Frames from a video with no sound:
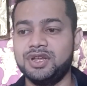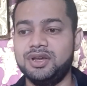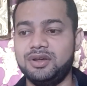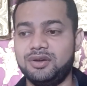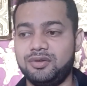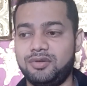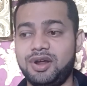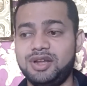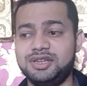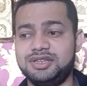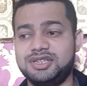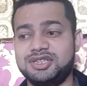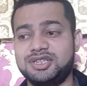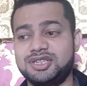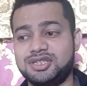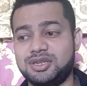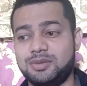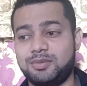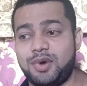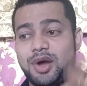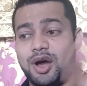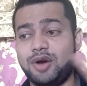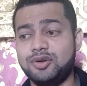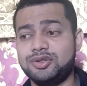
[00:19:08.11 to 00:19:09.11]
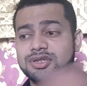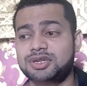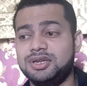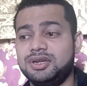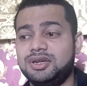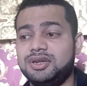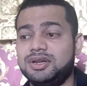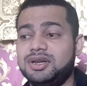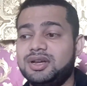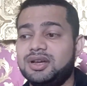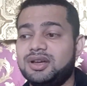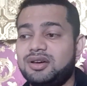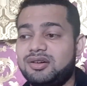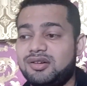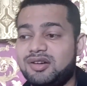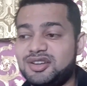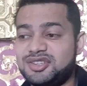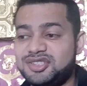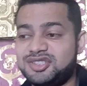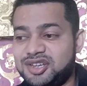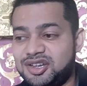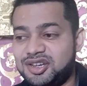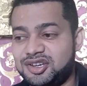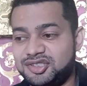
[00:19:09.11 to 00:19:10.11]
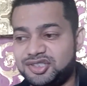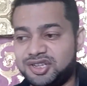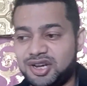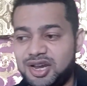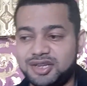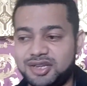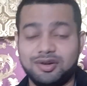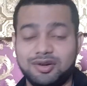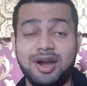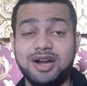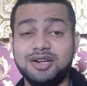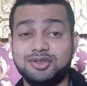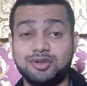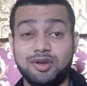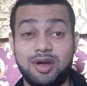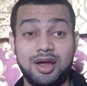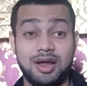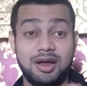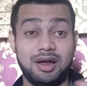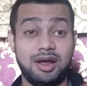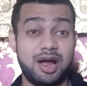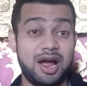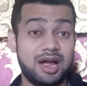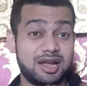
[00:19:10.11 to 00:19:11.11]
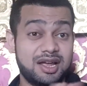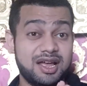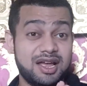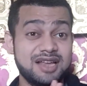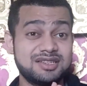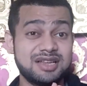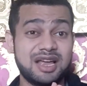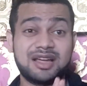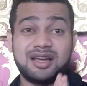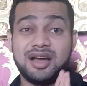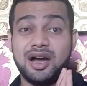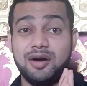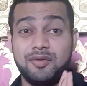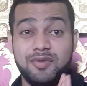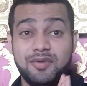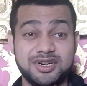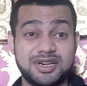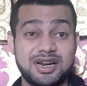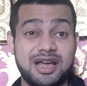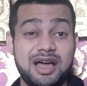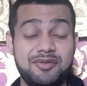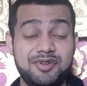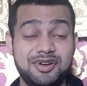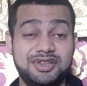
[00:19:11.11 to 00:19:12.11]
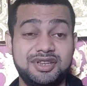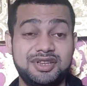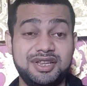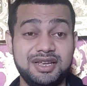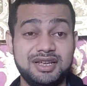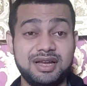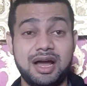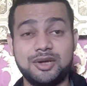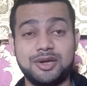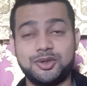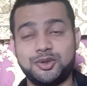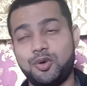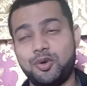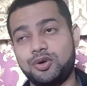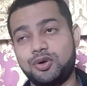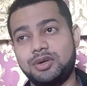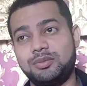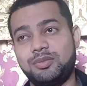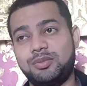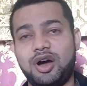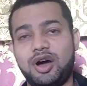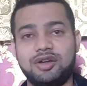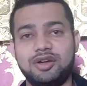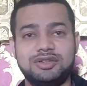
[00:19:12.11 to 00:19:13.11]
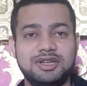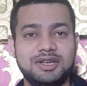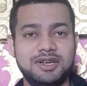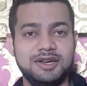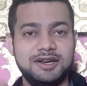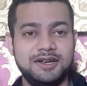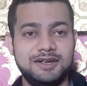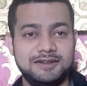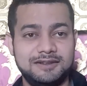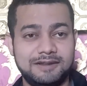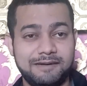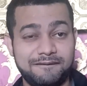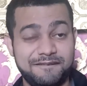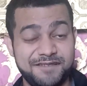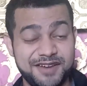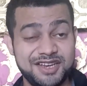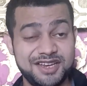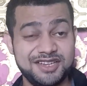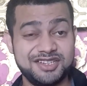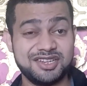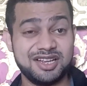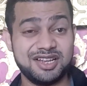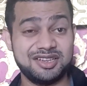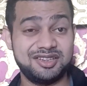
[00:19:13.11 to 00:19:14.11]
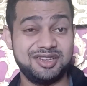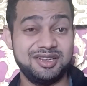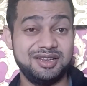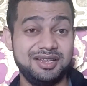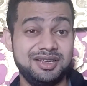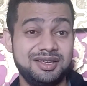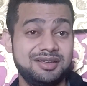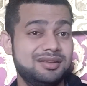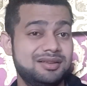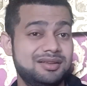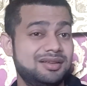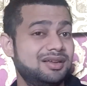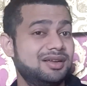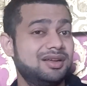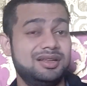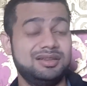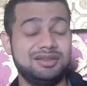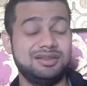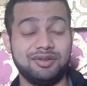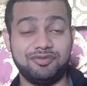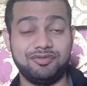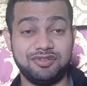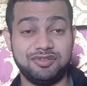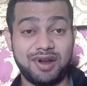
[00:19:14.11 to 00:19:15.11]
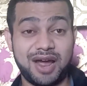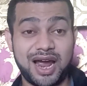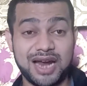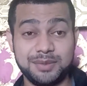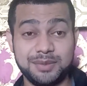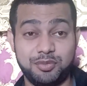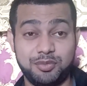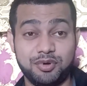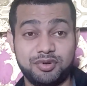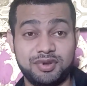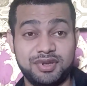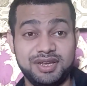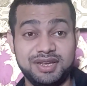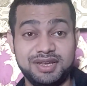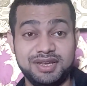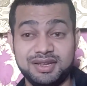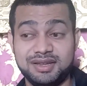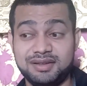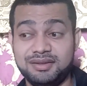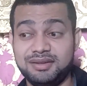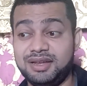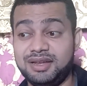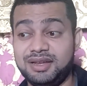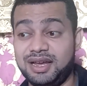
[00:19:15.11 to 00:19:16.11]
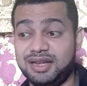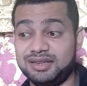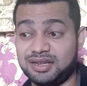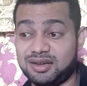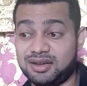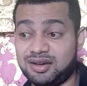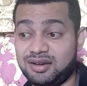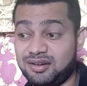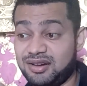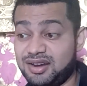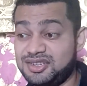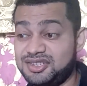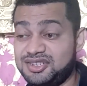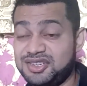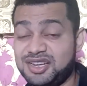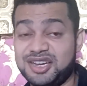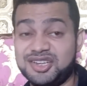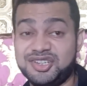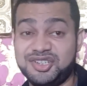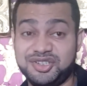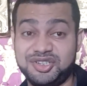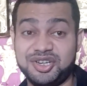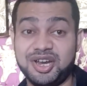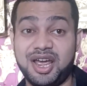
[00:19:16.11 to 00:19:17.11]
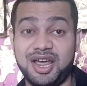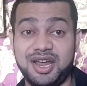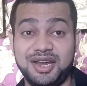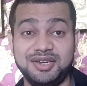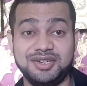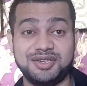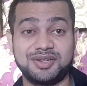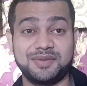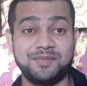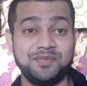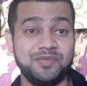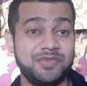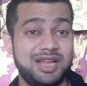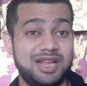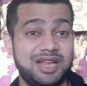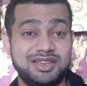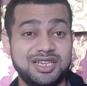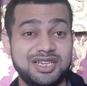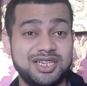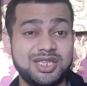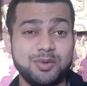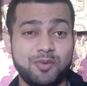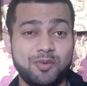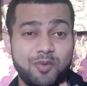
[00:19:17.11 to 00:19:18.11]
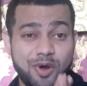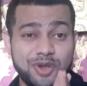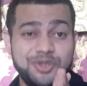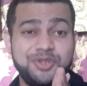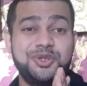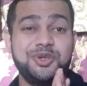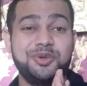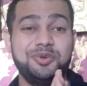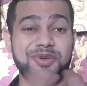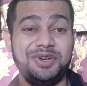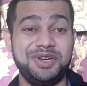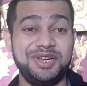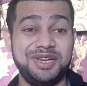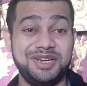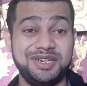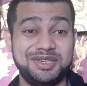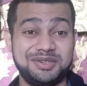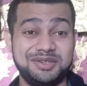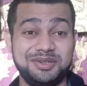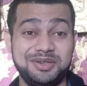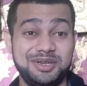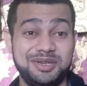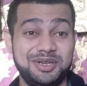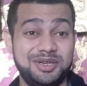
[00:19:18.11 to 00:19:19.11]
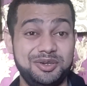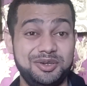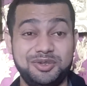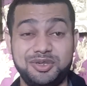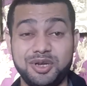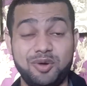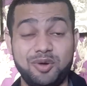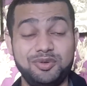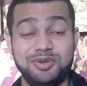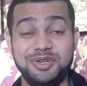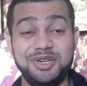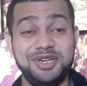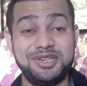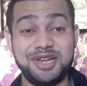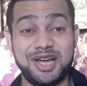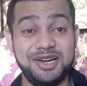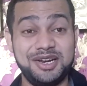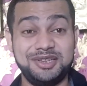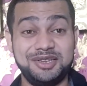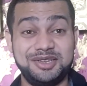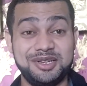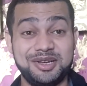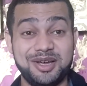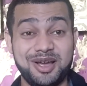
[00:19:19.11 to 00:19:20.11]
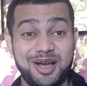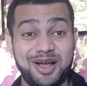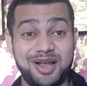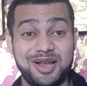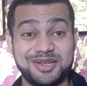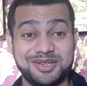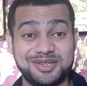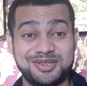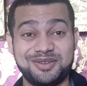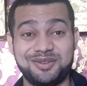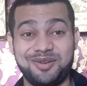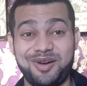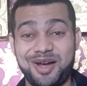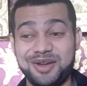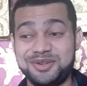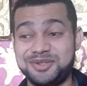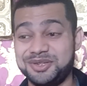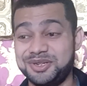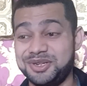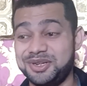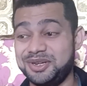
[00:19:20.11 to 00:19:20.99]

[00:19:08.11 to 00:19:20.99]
Right? This is about currency exchange, right? So I guess I covered everything. I talked about the visa thing, the flight booking, and the currency exchange. And this is what you need. You don't need anything else, right?